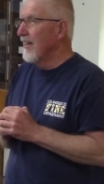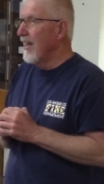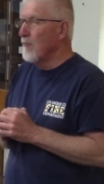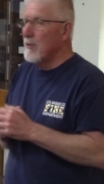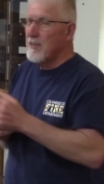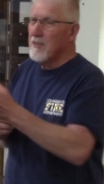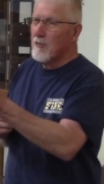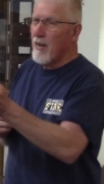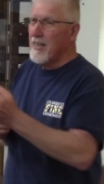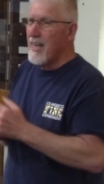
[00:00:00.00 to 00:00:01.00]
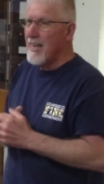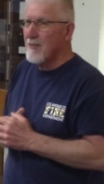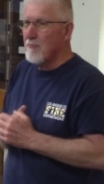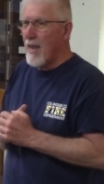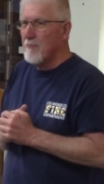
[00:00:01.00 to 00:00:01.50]
And what did the
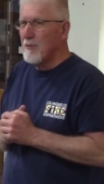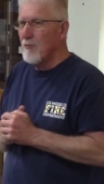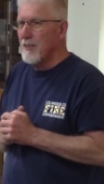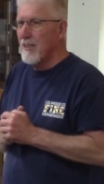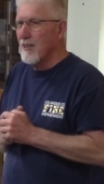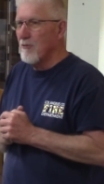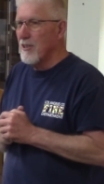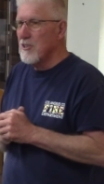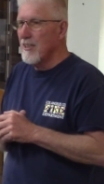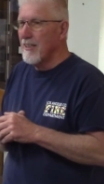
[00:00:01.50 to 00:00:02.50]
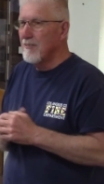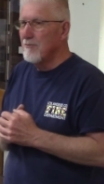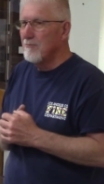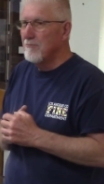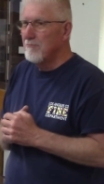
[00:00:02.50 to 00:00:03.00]
Kreyenhagen family run there originally?
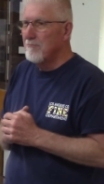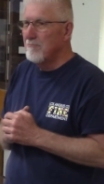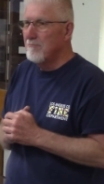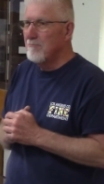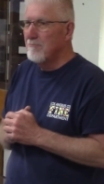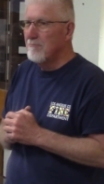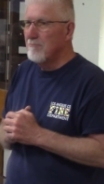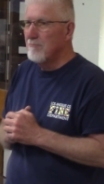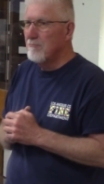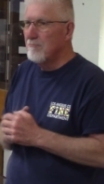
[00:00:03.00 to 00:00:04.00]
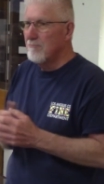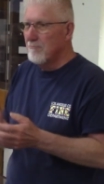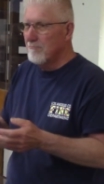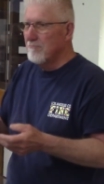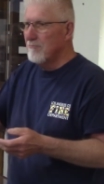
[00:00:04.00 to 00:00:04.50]
Sheep?
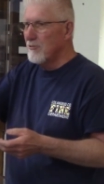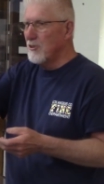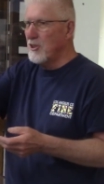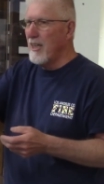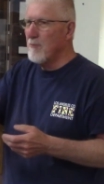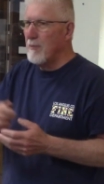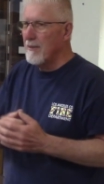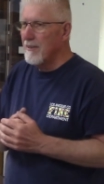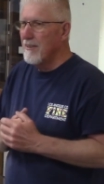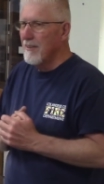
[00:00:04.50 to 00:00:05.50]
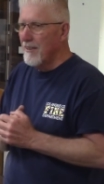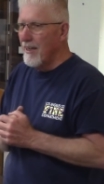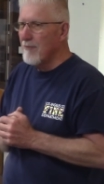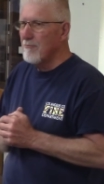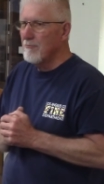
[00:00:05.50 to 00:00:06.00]
No. Sheep. sheep.
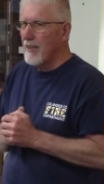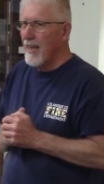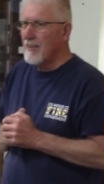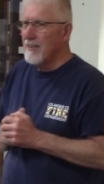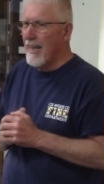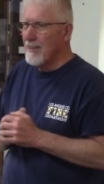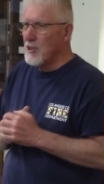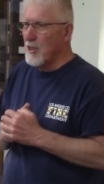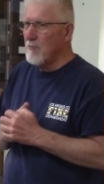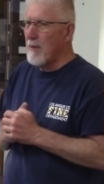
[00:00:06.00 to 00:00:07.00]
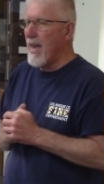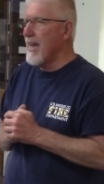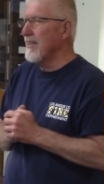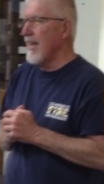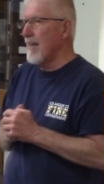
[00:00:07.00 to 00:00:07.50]
Yep. They had sheep
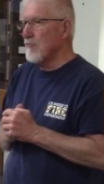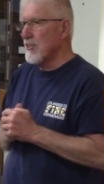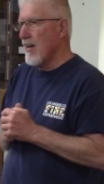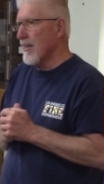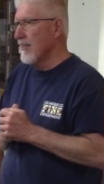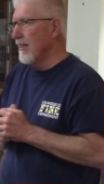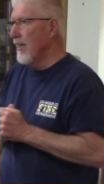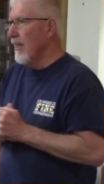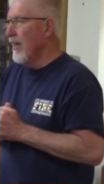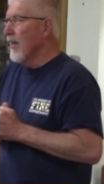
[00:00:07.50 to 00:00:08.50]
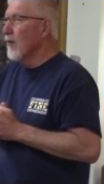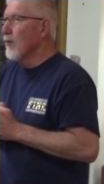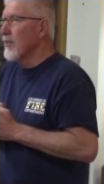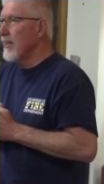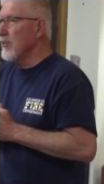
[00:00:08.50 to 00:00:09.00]
and livestock.
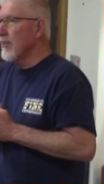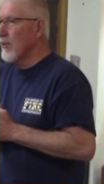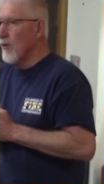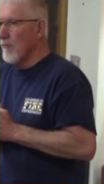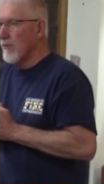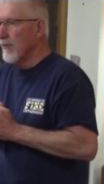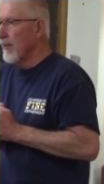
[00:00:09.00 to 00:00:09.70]
Well, they took it over.